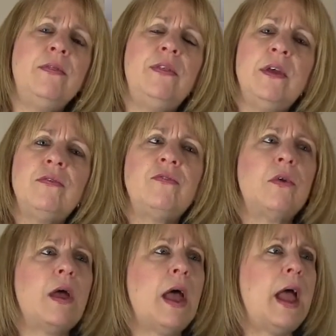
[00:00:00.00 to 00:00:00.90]
This
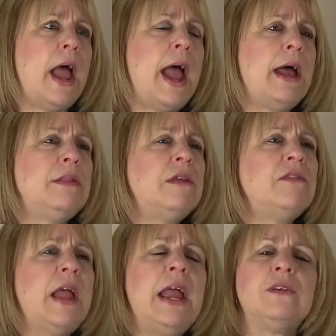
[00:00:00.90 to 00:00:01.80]

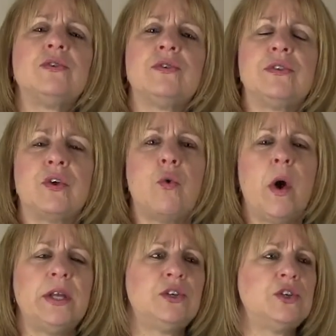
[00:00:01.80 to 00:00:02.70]
answers the
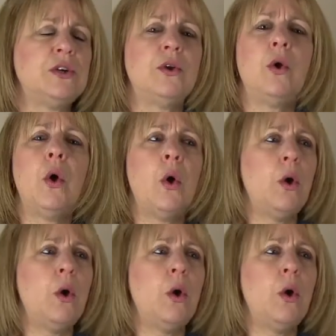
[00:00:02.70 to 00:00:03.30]
question,